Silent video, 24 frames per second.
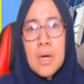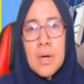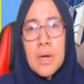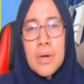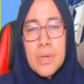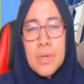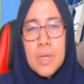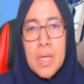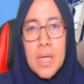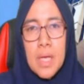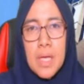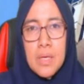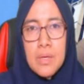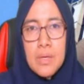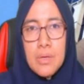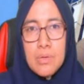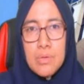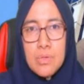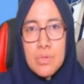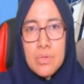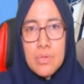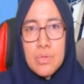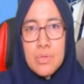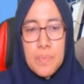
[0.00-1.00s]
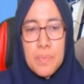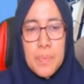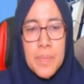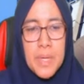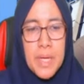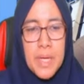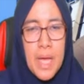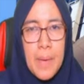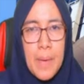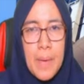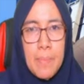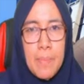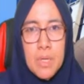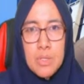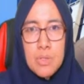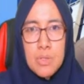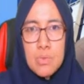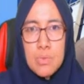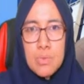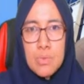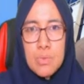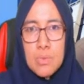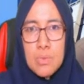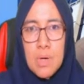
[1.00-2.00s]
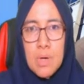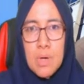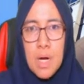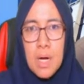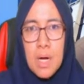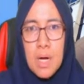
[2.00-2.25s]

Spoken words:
Okay, you should be able to